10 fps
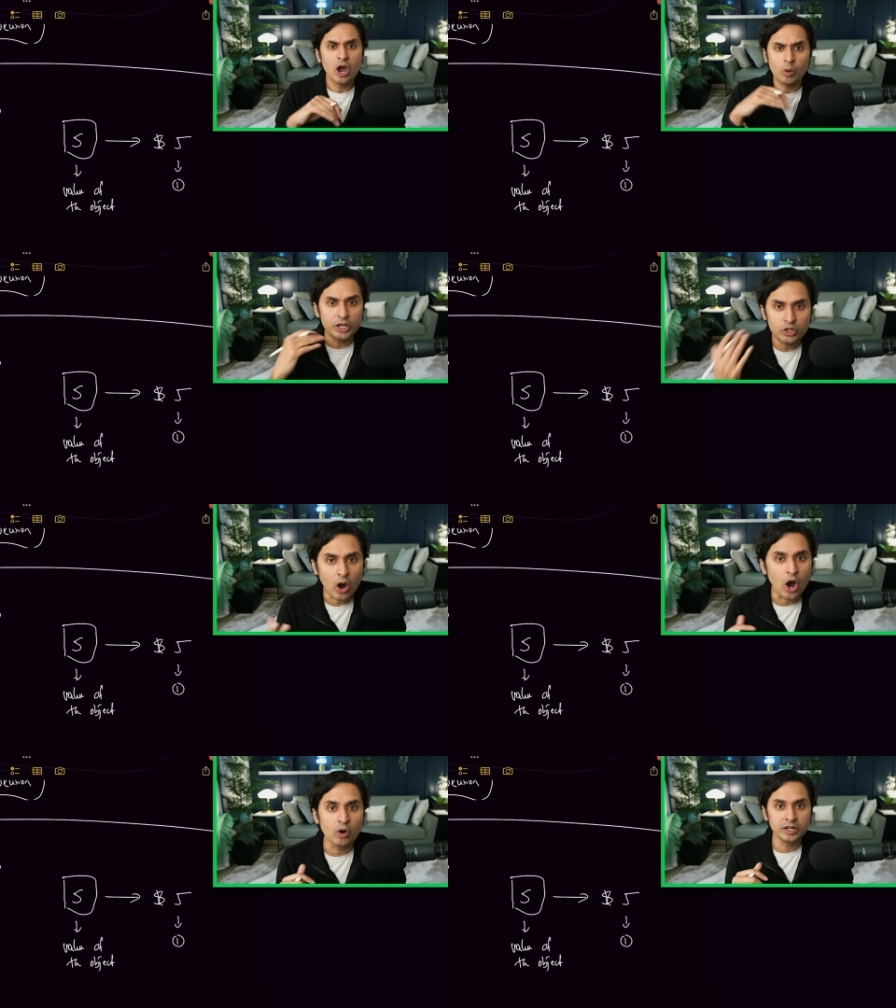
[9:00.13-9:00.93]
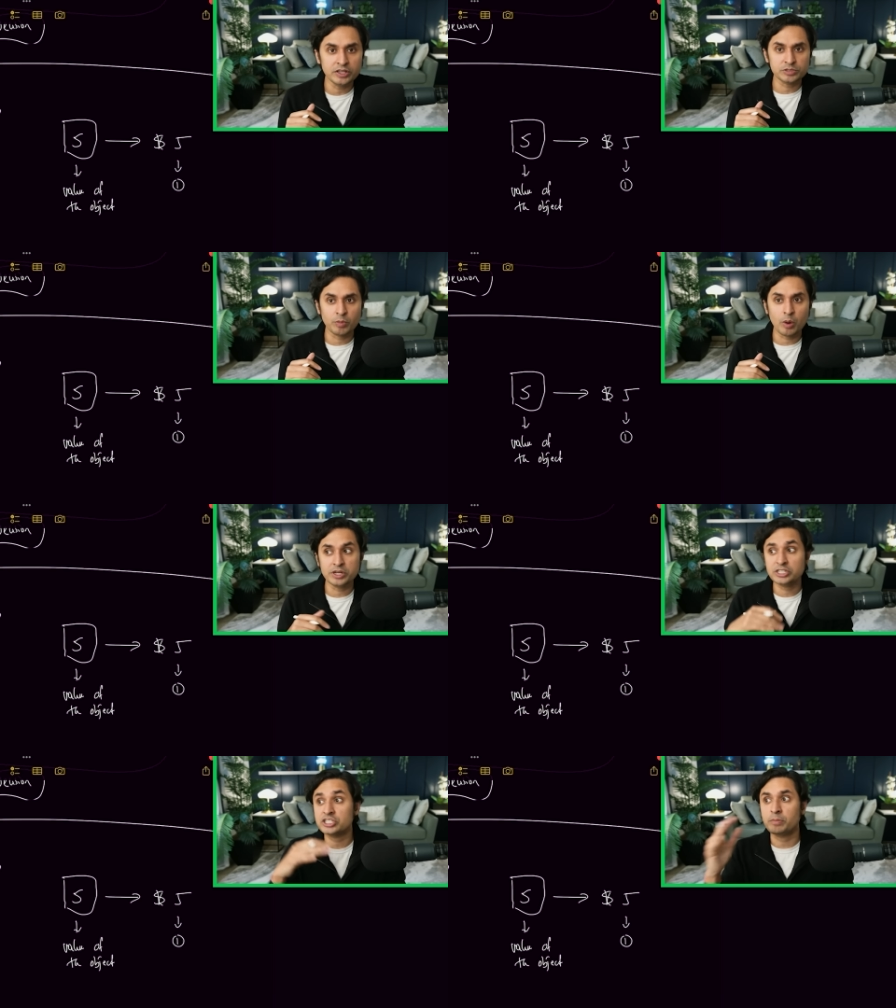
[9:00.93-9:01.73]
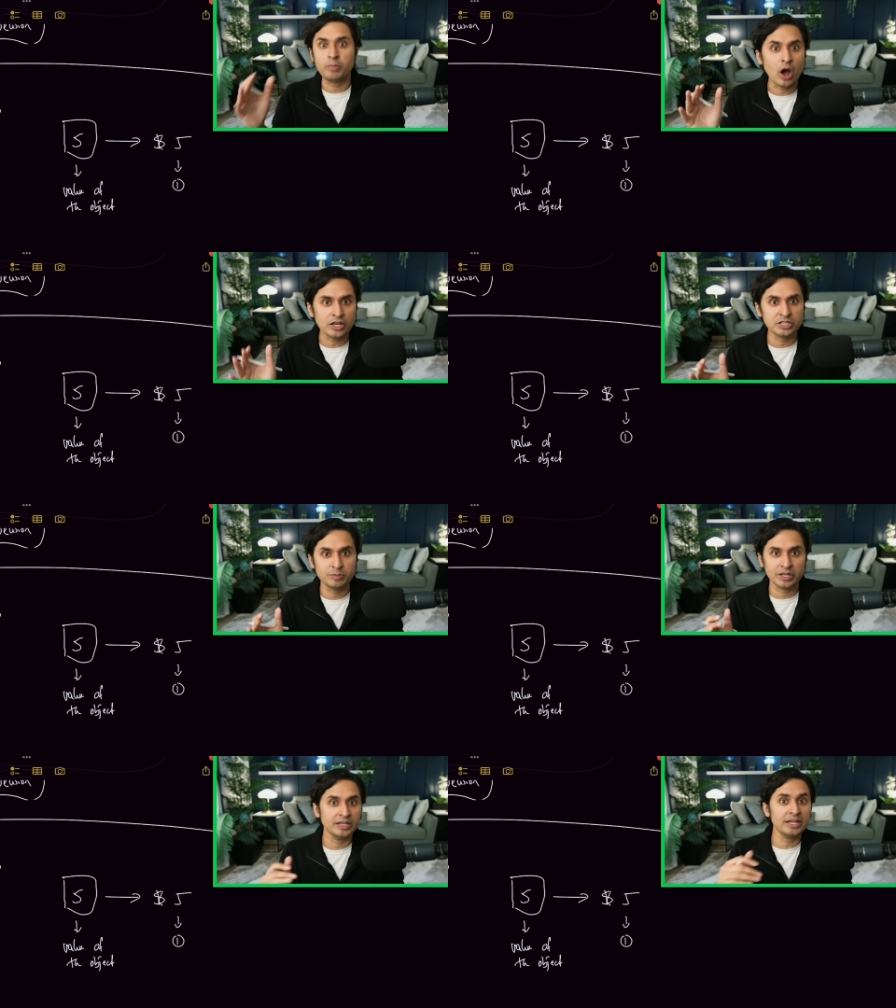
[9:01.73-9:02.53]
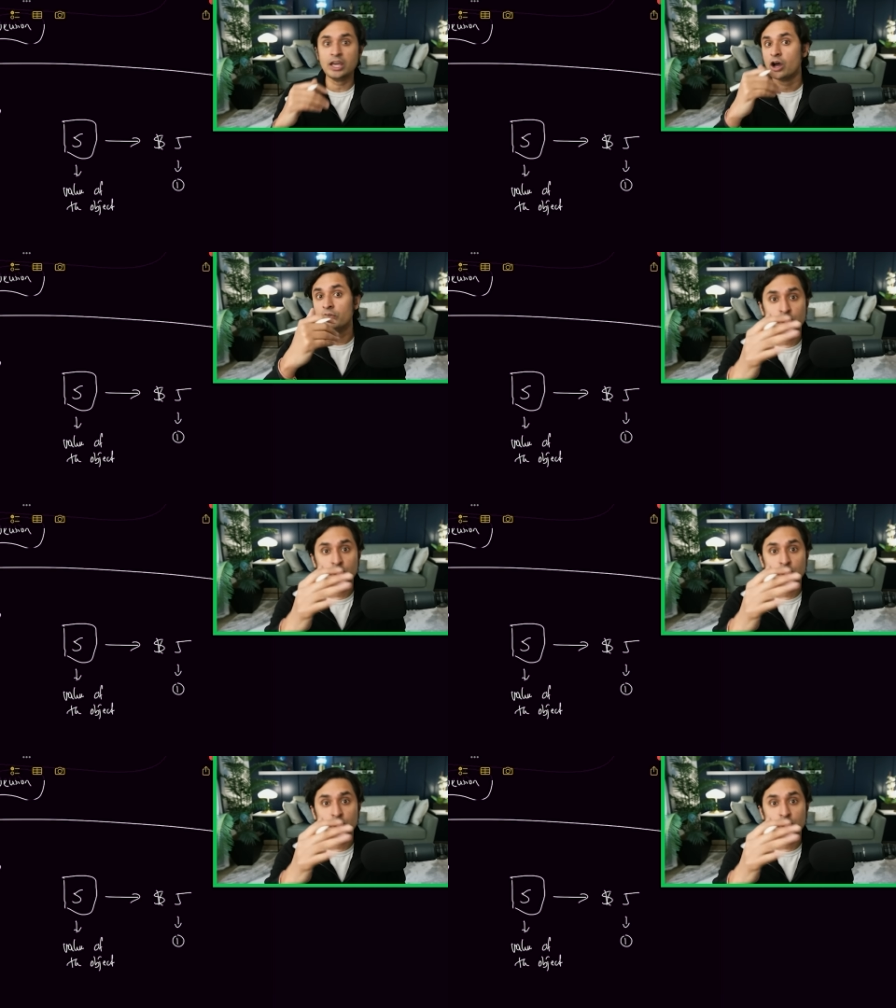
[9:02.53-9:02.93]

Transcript: What you own in this moment is the possibility of